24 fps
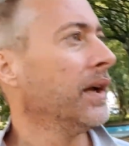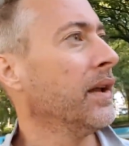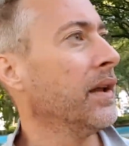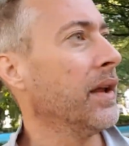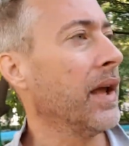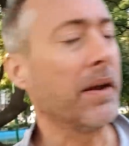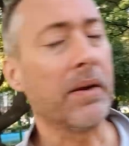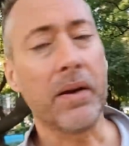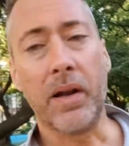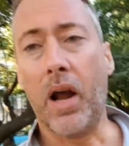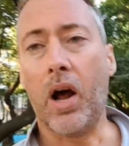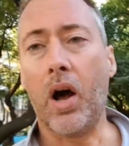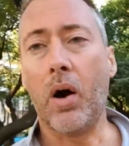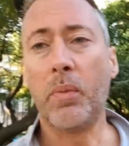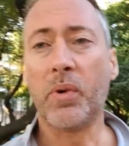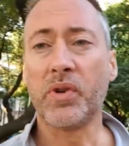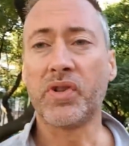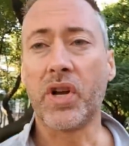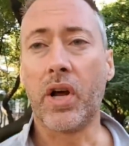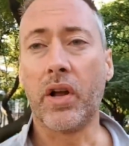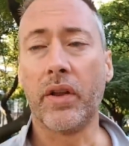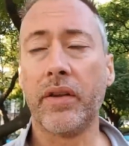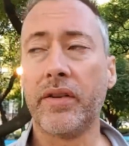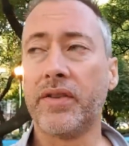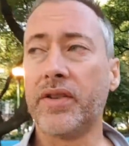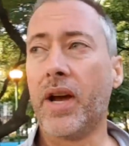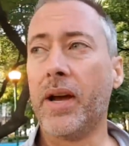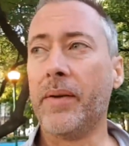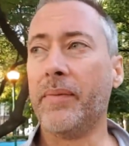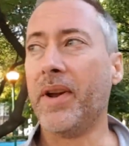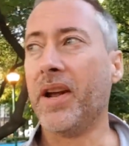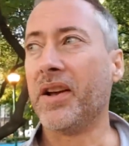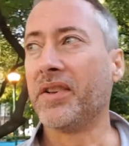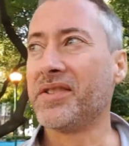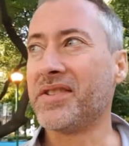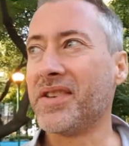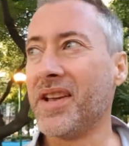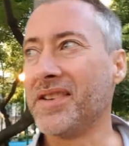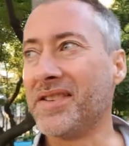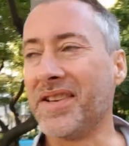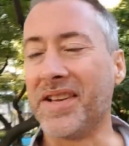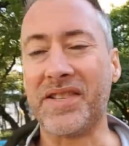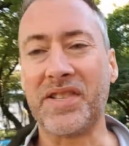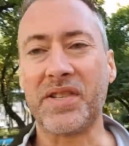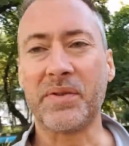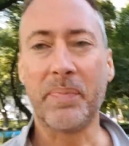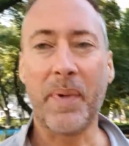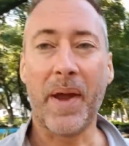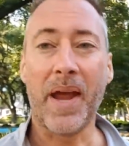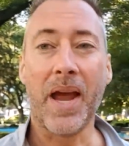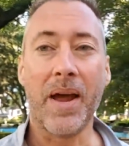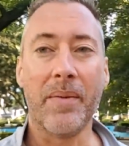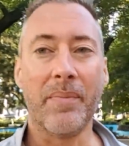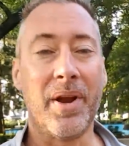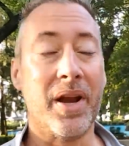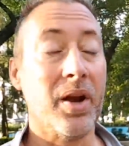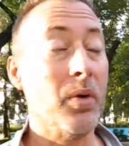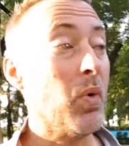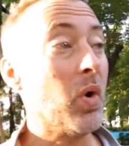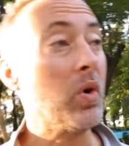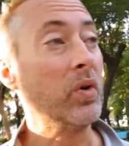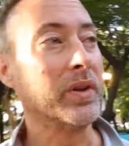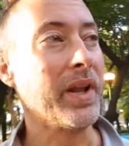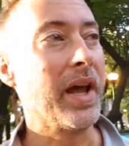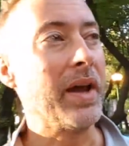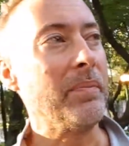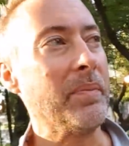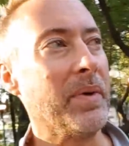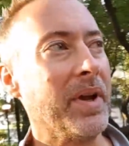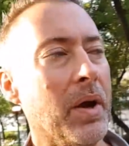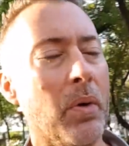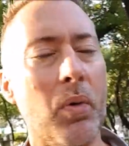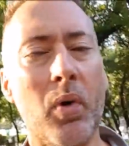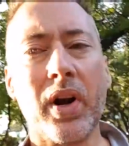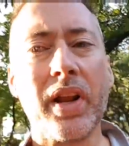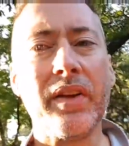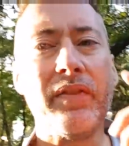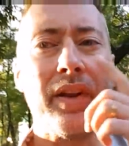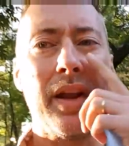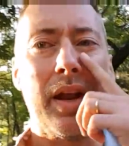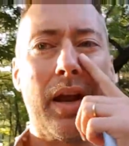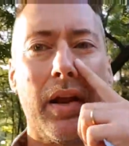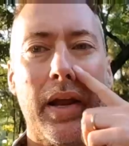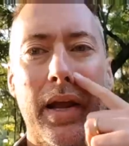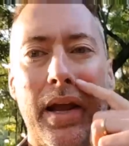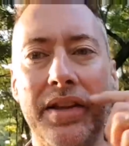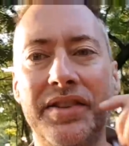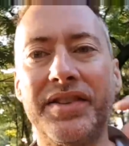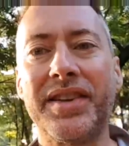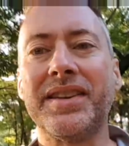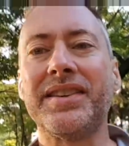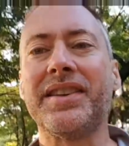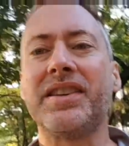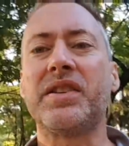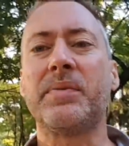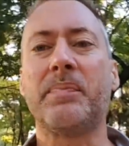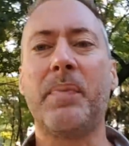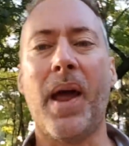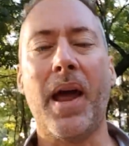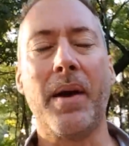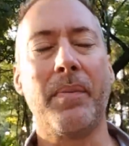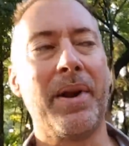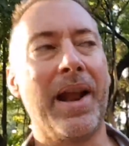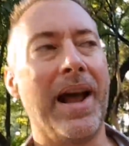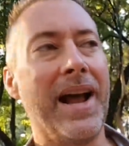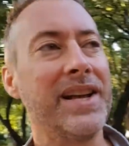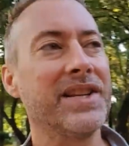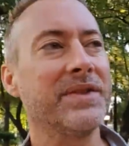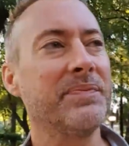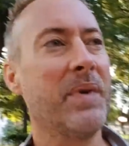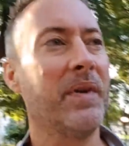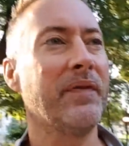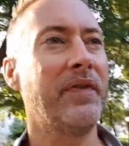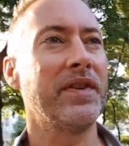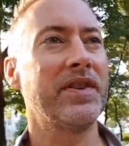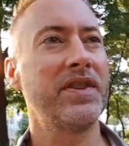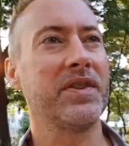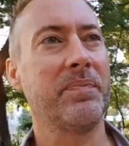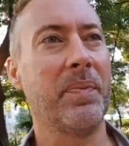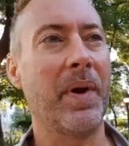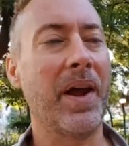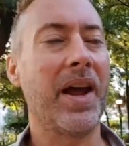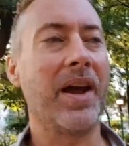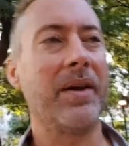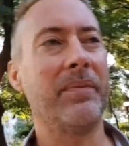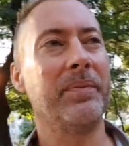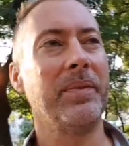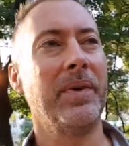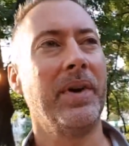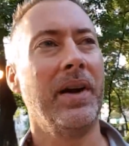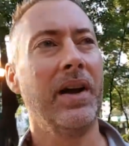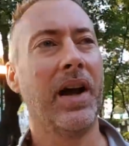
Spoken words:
it almost all the time now says it's spam, and it won't let me. It won't even, it says it's spam and asks me if it's spam.